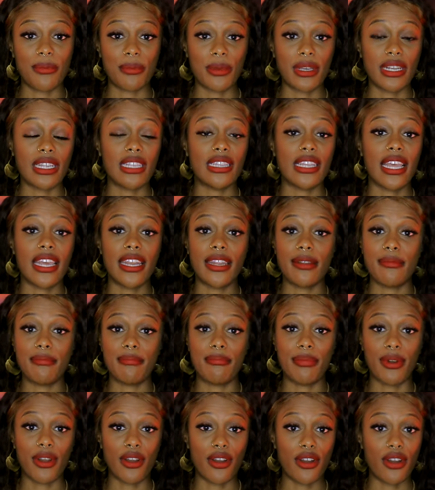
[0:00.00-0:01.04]
I'm gonna let it
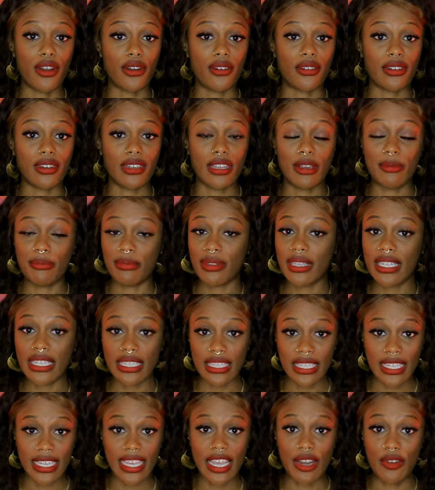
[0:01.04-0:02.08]
burn
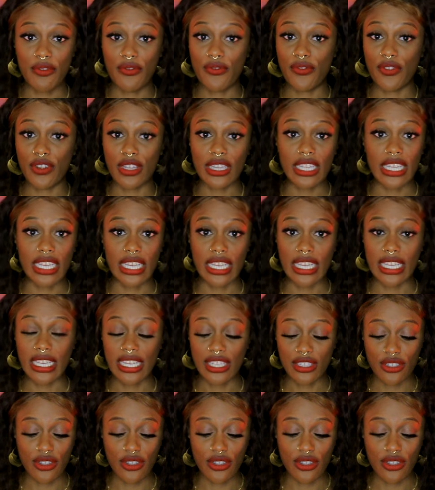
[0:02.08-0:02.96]
completely and fully